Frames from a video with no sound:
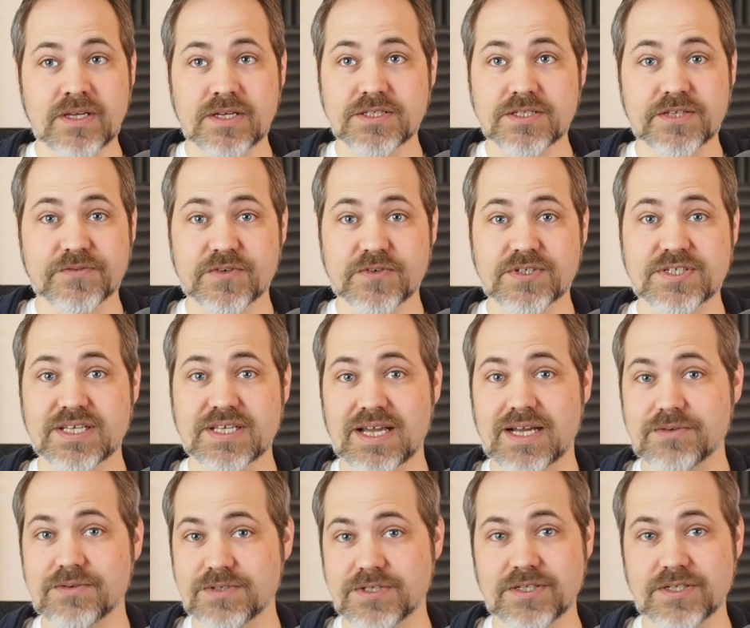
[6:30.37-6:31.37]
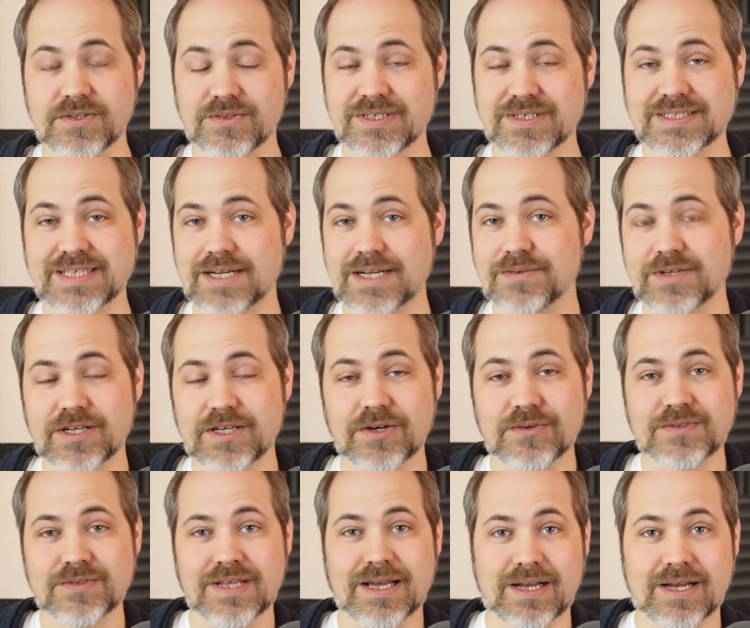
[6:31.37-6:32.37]
So the first thing I would do is I would go
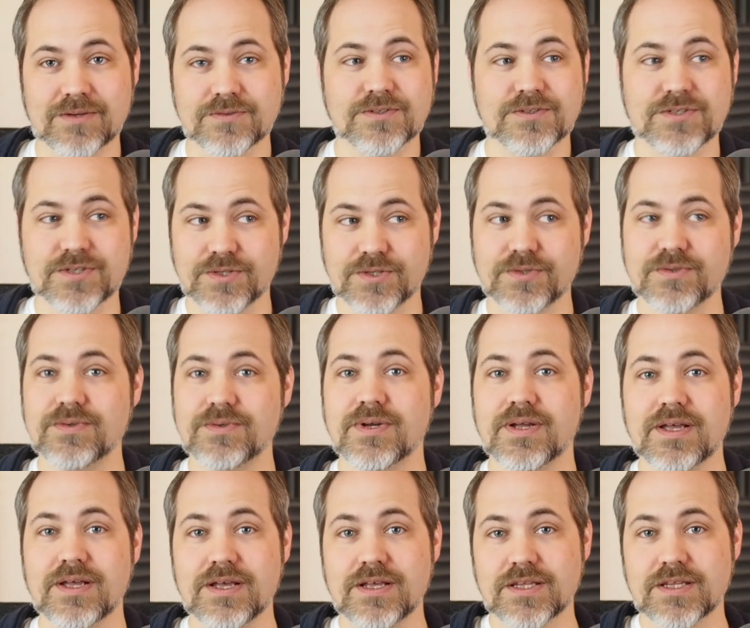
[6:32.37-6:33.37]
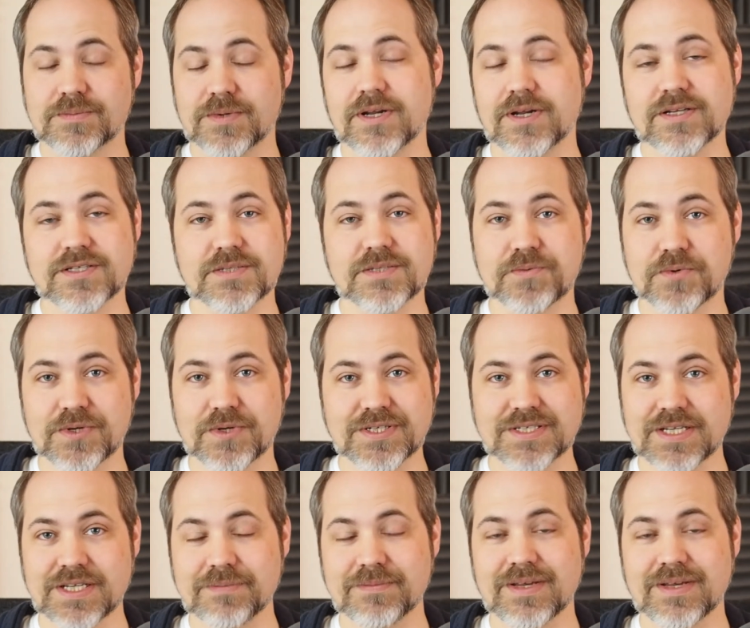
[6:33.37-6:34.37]
down to the product support
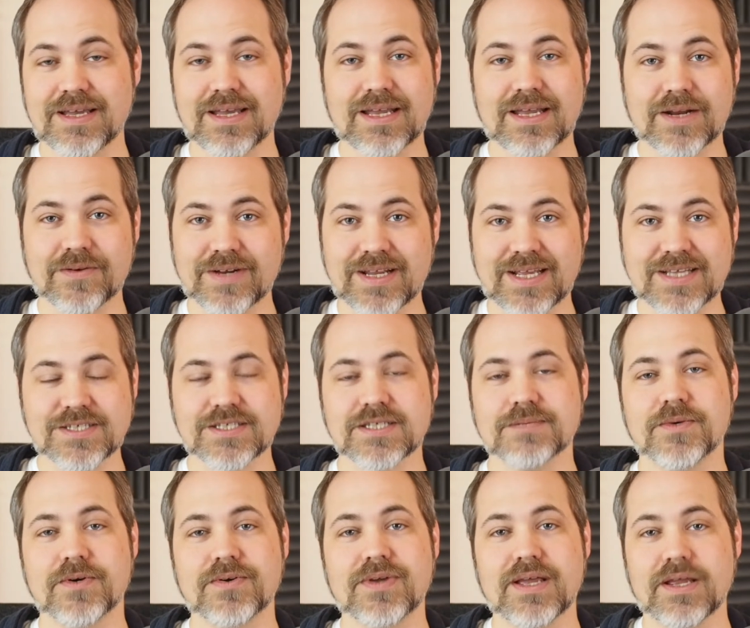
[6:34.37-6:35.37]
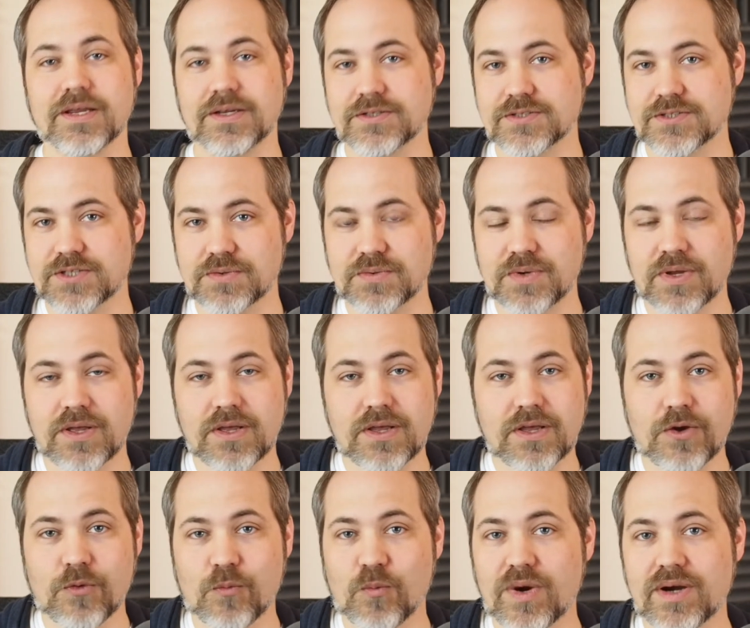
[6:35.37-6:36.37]
team and I would ask them, okay, so
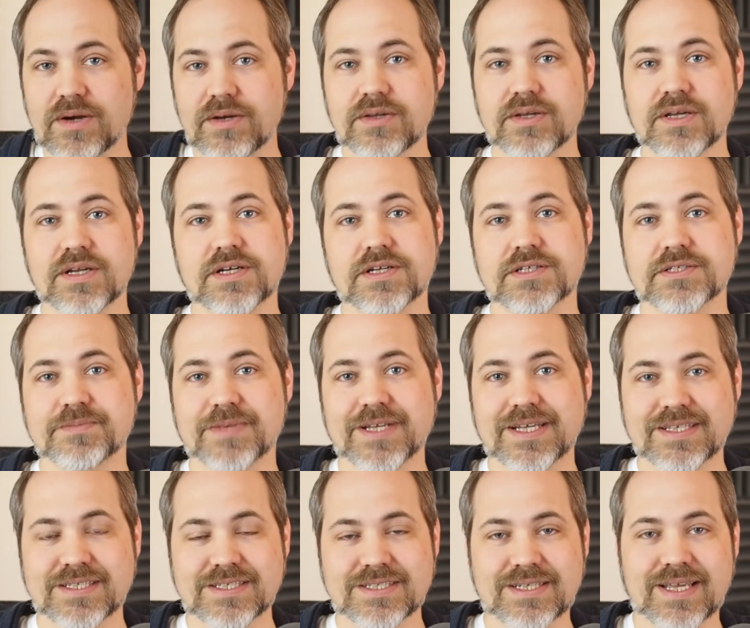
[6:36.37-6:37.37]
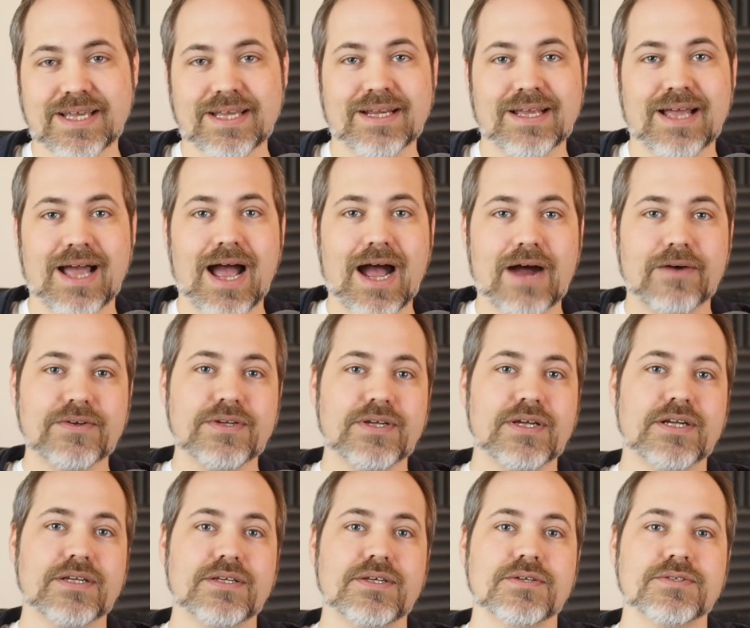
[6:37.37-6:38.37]
where are you going to display this data? How are you
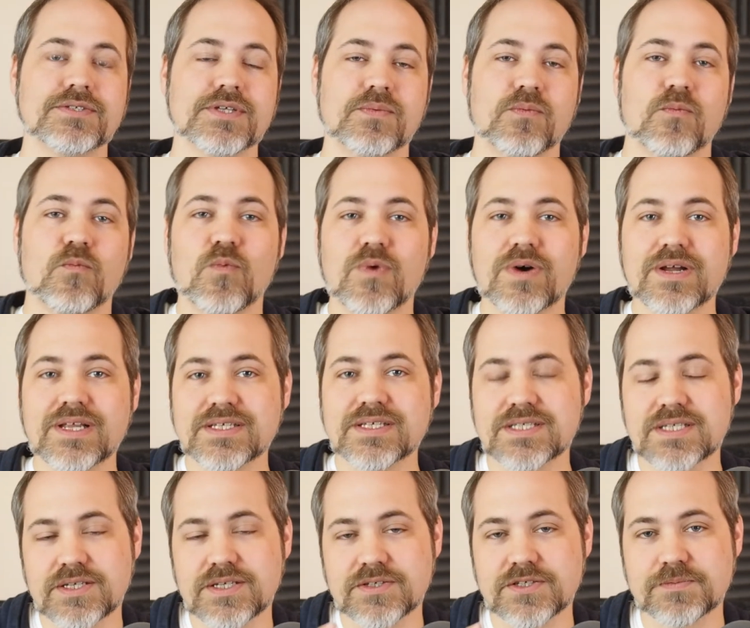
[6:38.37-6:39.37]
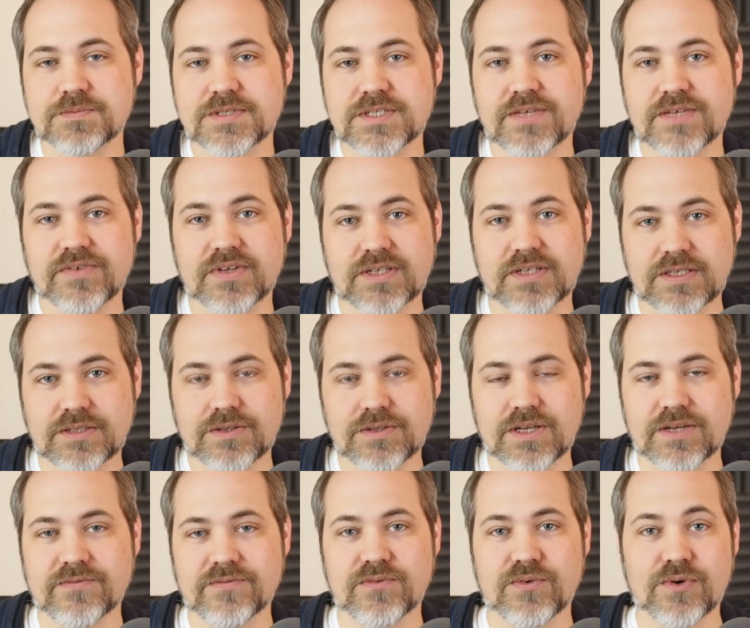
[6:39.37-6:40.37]
going to use it? What is it you're specifically
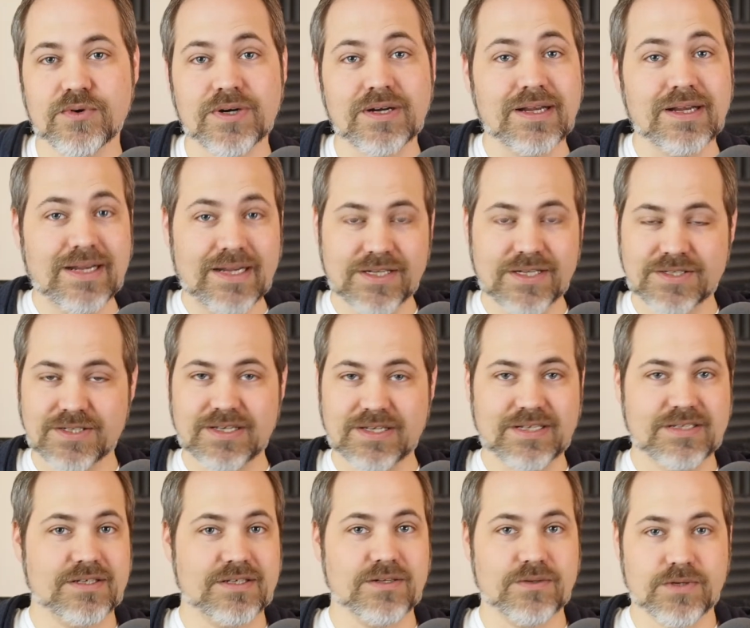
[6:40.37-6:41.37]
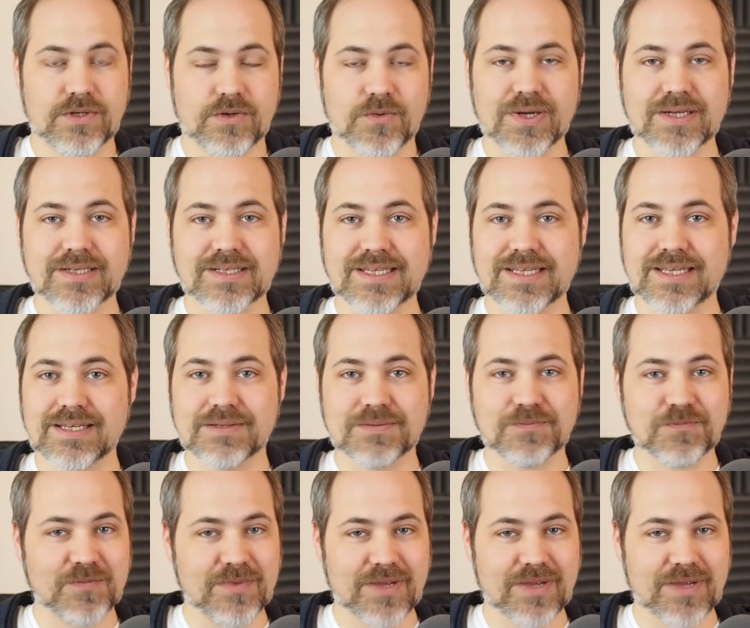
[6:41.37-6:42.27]
looking for? Do you need to know it quickly?